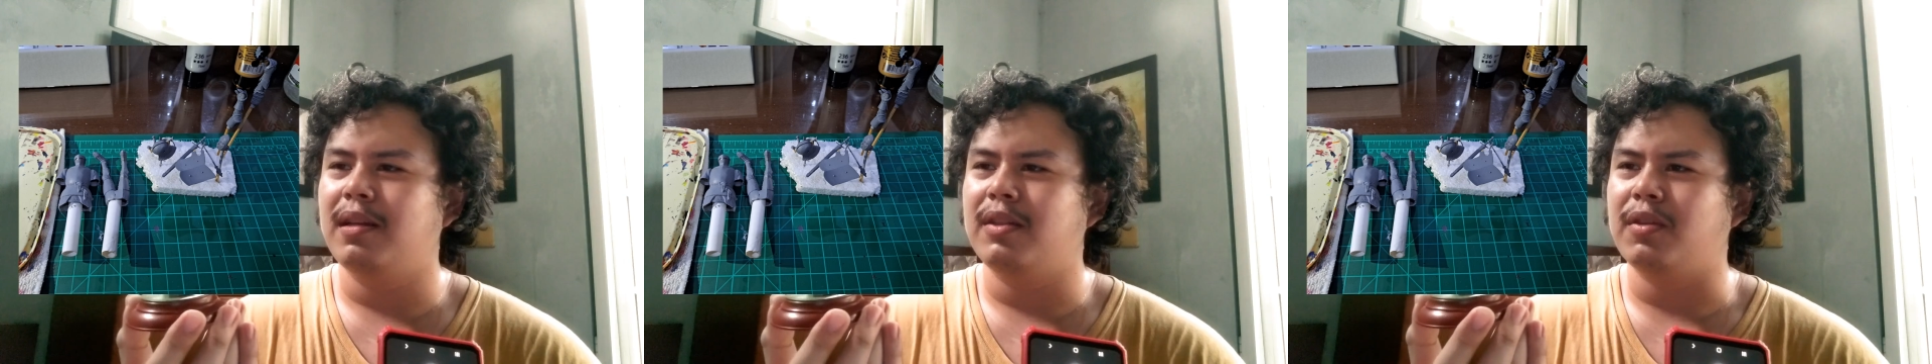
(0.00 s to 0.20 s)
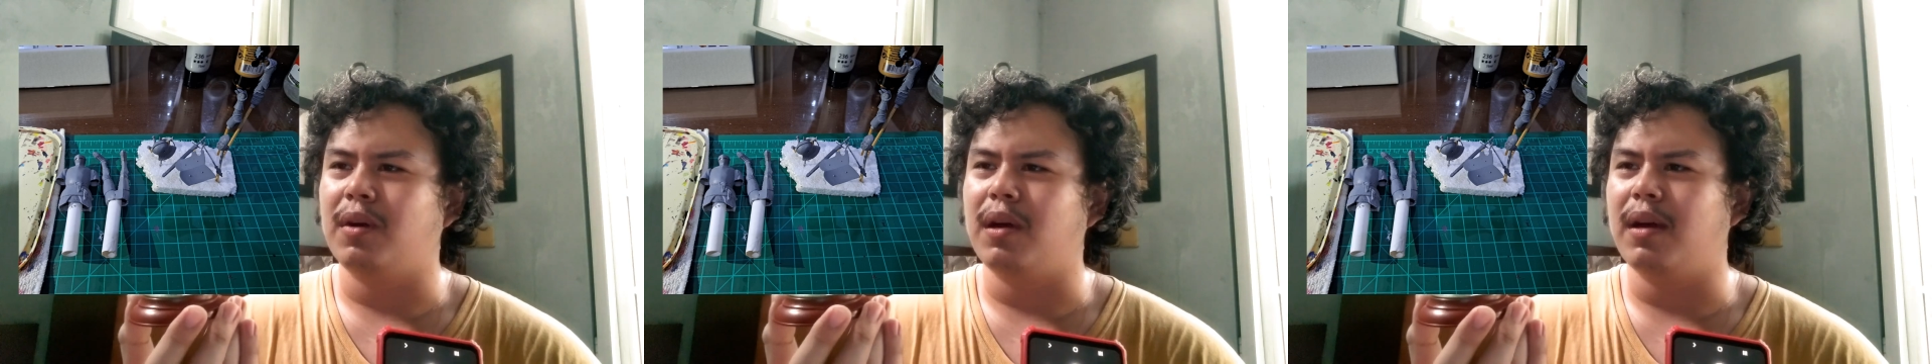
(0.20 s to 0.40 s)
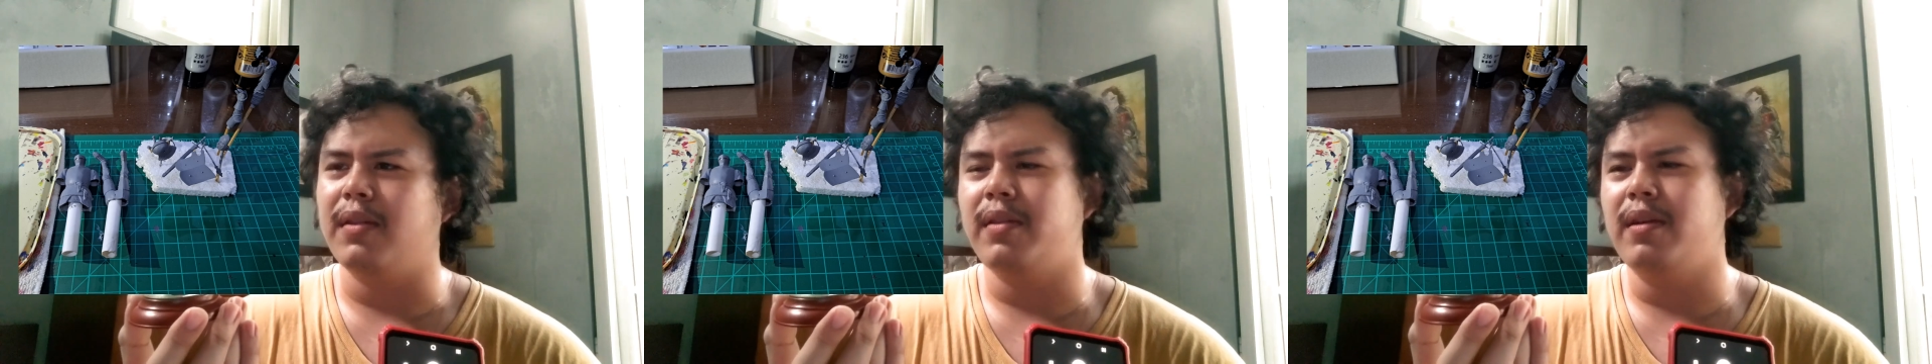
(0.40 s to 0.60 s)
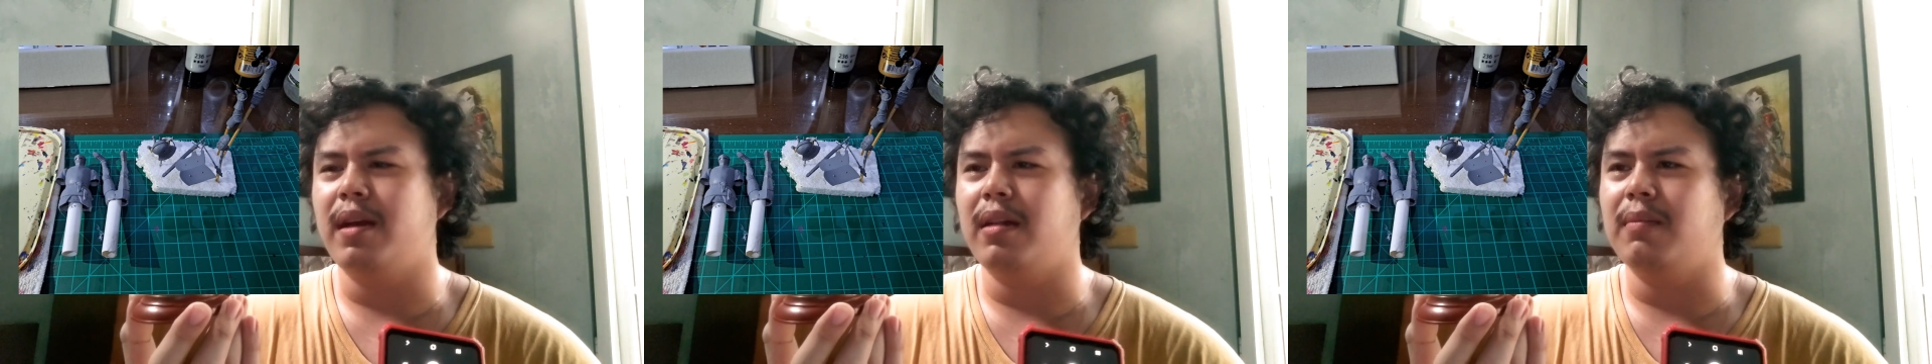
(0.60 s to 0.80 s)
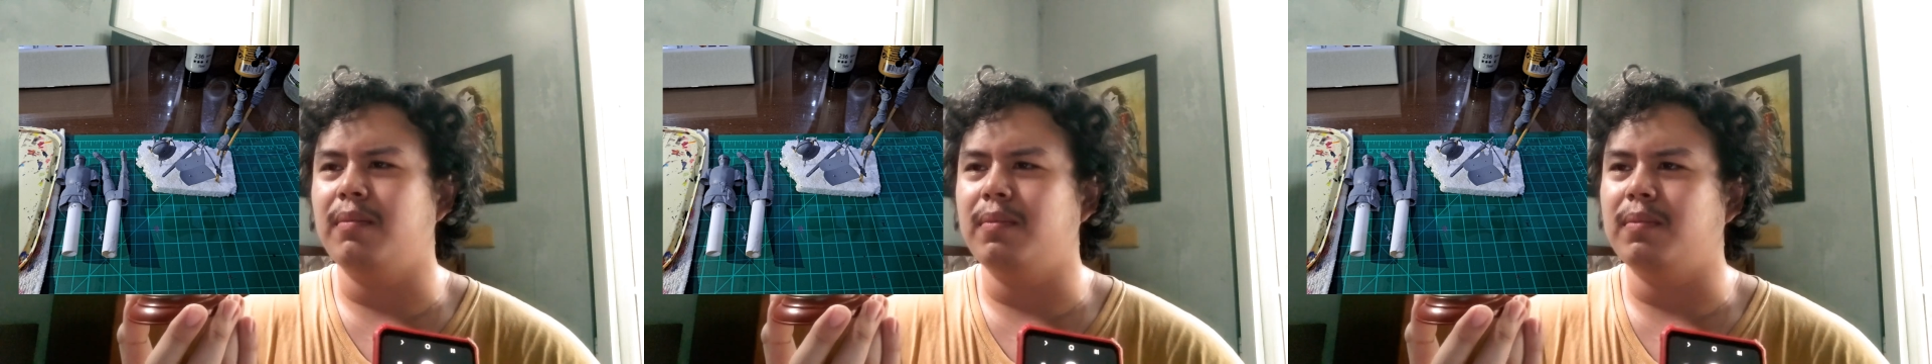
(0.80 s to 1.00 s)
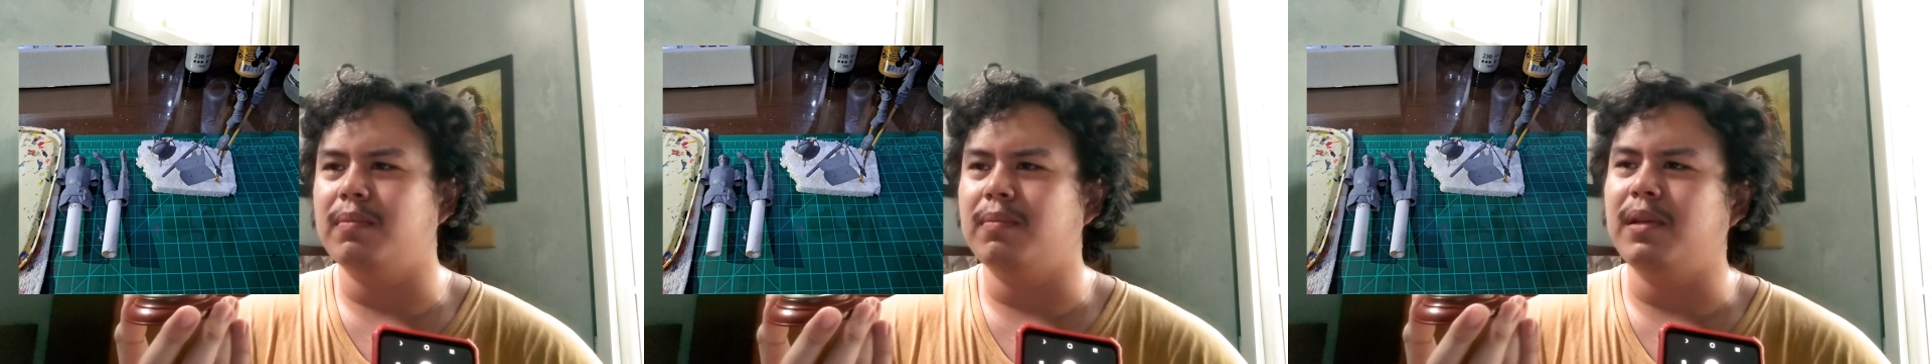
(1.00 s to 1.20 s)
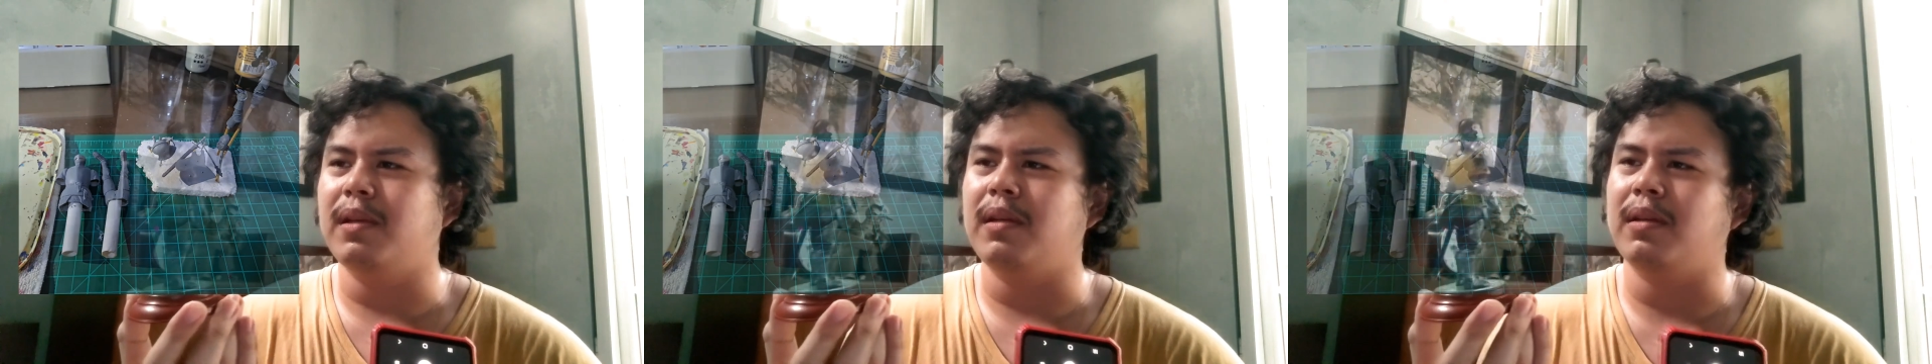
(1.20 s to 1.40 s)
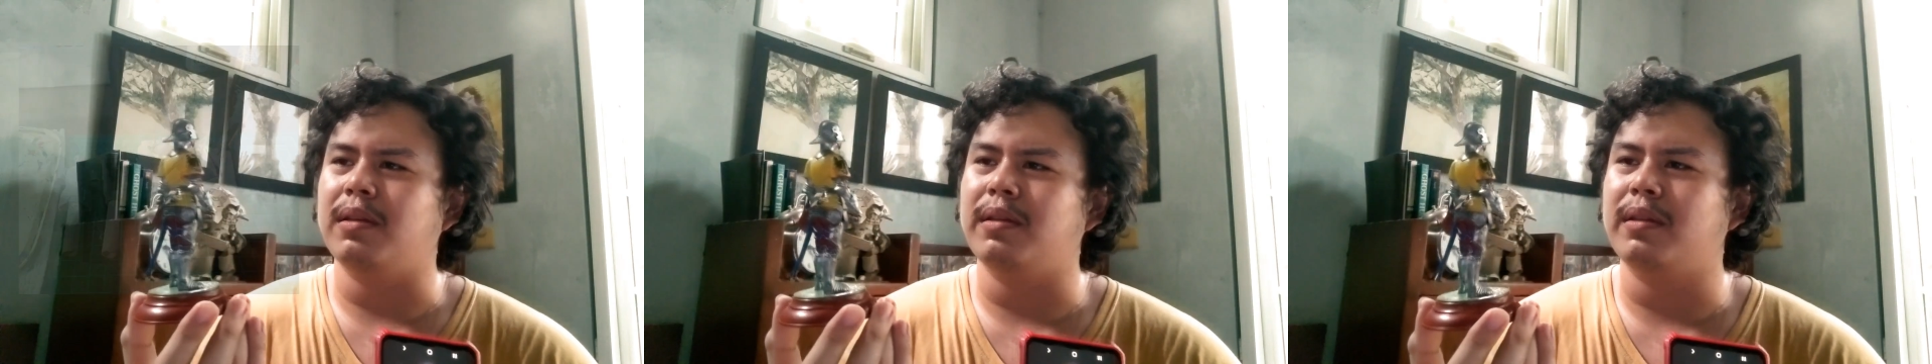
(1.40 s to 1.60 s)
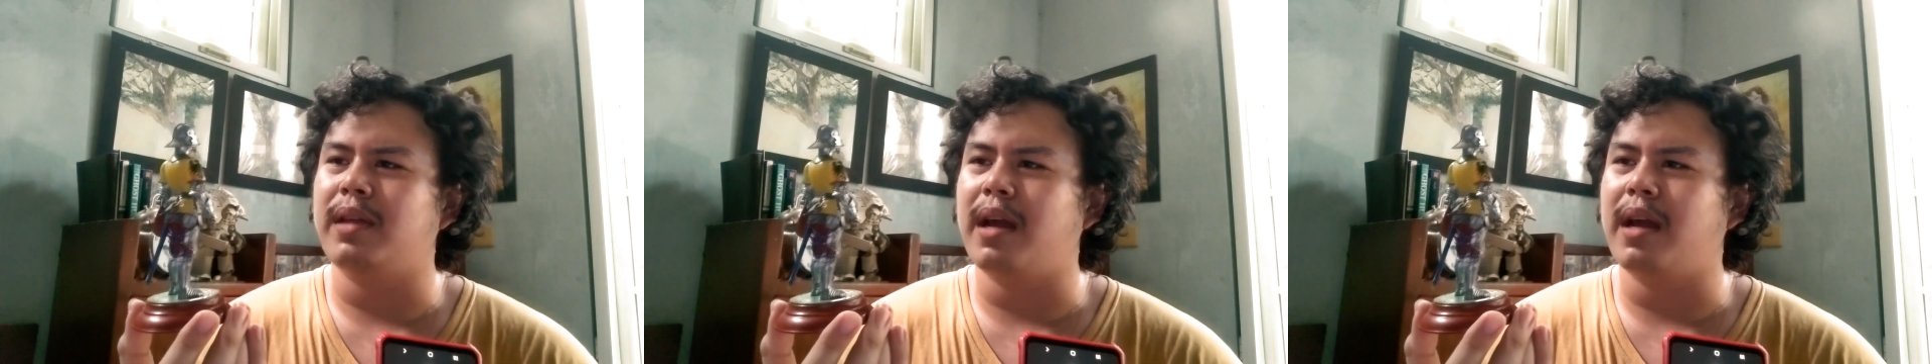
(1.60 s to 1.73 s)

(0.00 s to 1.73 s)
So I think I'll be